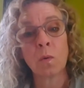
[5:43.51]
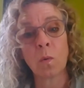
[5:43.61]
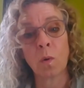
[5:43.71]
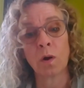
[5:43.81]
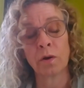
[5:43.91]

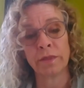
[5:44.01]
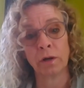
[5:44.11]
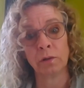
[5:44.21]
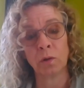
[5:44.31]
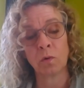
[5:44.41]
or
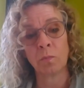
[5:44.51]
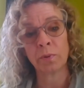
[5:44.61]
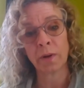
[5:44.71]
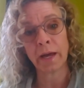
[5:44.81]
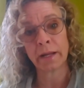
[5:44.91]
their local
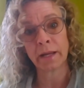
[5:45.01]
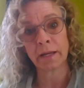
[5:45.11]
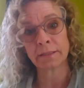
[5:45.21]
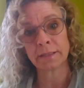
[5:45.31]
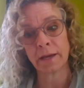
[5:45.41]

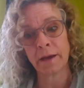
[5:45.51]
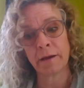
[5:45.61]
products